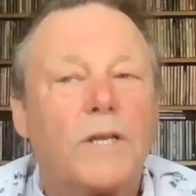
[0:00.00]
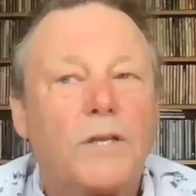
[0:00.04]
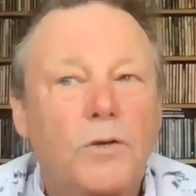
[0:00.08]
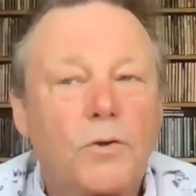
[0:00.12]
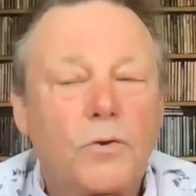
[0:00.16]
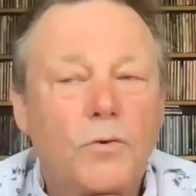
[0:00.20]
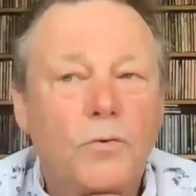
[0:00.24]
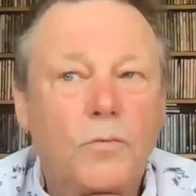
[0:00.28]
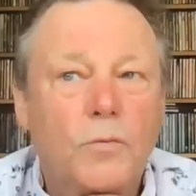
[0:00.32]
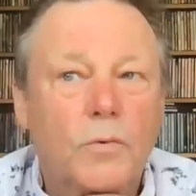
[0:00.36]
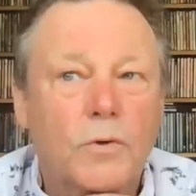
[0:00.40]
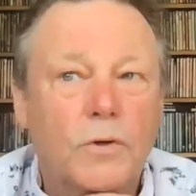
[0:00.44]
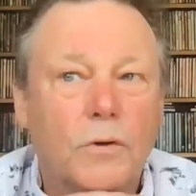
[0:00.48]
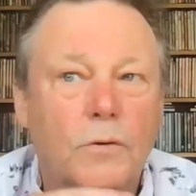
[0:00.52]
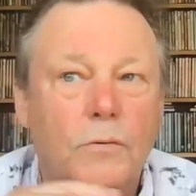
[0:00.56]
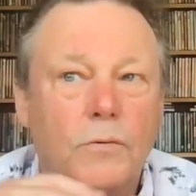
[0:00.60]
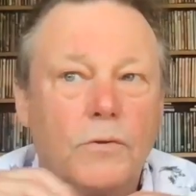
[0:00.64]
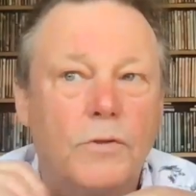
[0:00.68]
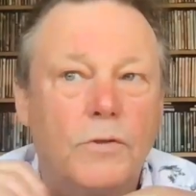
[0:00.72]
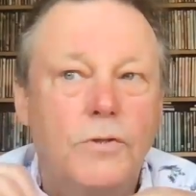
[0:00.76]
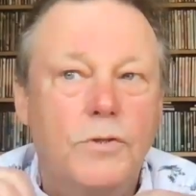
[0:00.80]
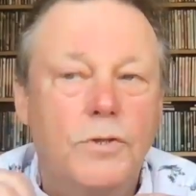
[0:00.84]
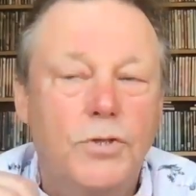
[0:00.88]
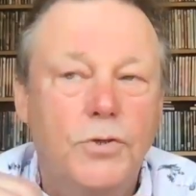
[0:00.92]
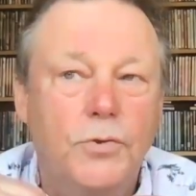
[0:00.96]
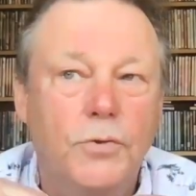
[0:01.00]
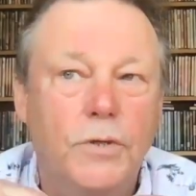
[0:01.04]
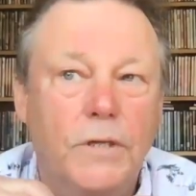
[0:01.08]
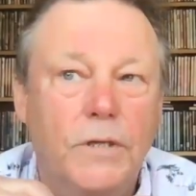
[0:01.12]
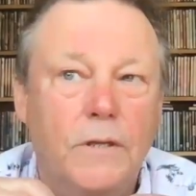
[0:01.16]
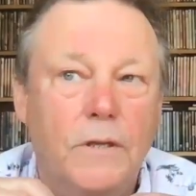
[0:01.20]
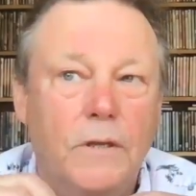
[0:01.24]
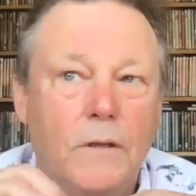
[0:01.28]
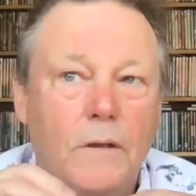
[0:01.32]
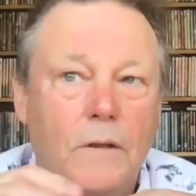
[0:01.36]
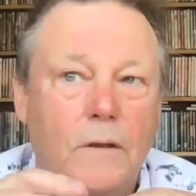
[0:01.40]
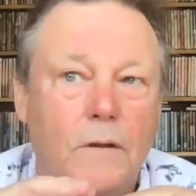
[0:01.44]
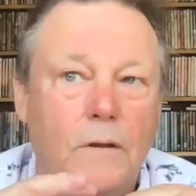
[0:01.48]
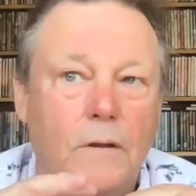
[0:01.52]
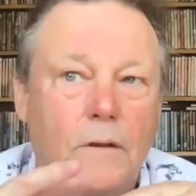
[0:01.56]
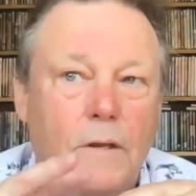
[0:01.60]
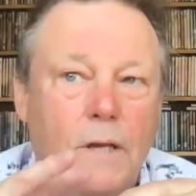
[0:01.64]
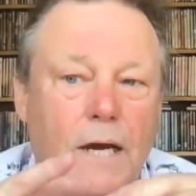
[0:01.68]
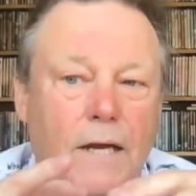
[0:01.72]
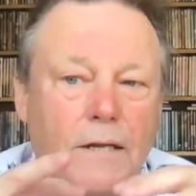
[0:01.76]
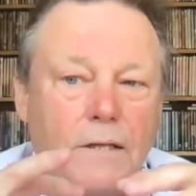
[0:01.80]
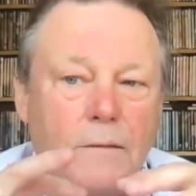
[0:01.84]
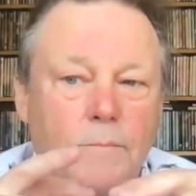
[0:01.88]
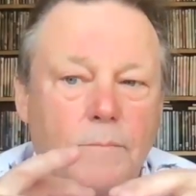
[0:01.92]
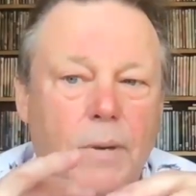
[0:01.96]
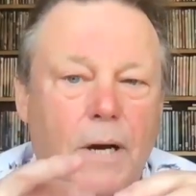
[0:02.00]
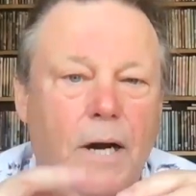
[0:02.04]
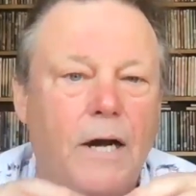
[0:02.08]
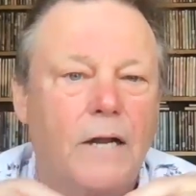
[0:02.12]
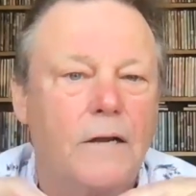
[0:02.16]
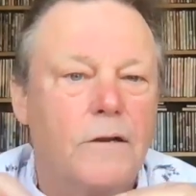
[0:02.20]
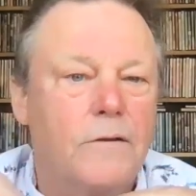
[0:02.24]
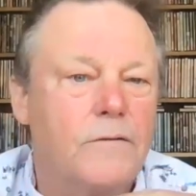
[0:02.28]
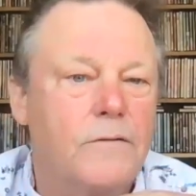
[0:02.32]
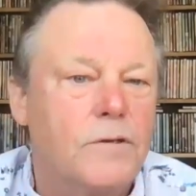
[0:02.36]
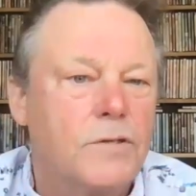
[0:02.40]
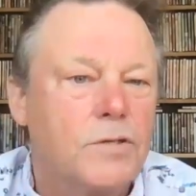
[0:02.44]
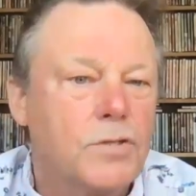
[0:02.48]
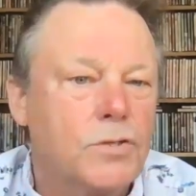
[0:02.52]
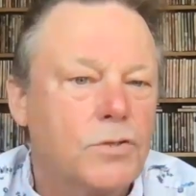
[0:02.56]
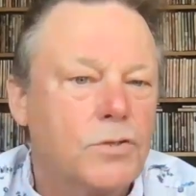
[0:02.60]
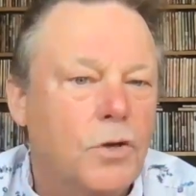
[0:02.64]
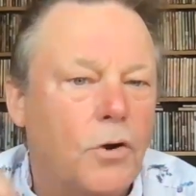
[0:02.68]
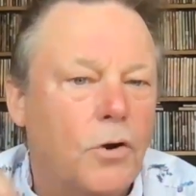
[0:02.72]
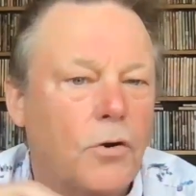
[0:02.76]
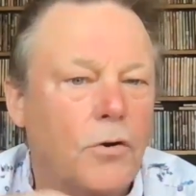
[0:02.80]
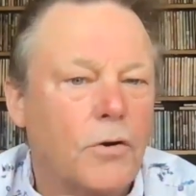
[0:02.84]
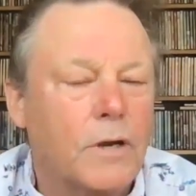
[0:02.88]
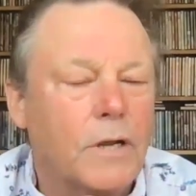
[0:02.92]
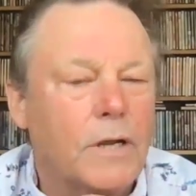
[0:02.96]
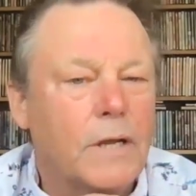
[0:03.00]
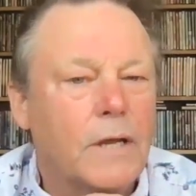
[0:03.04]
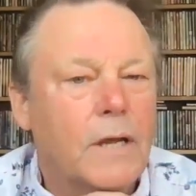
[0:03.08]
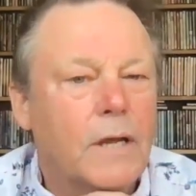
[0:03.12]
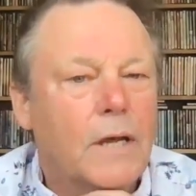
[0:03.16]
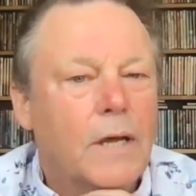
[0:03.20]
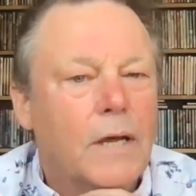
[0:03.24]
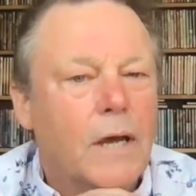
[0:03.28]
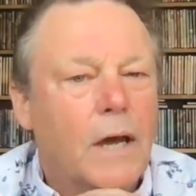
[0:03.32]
when you were doing that part of the story,